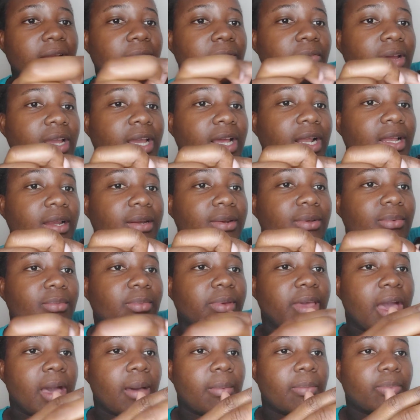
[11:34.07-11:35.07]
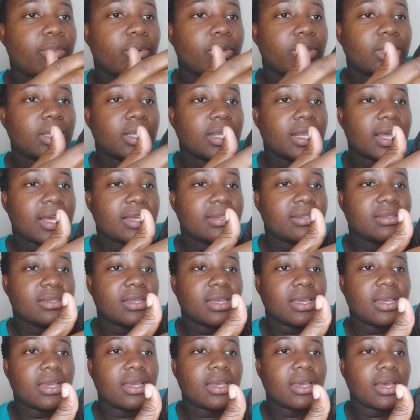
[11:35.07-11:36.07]
A regular dome cap with
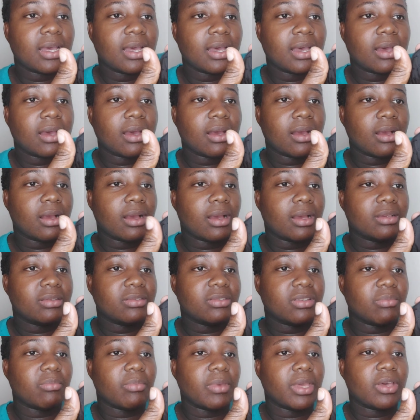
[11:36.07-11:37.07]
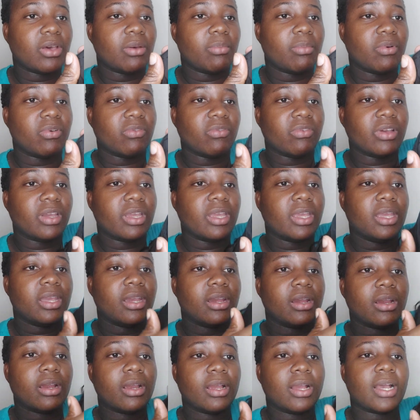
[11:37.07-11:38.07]
elastic, some makeup over
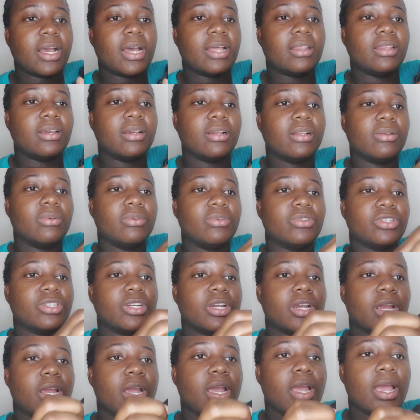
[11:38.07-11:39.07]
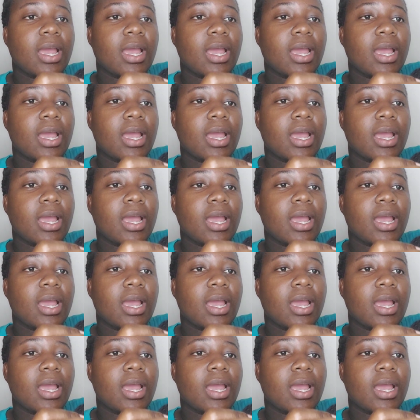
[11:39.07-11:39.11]
here at the closure,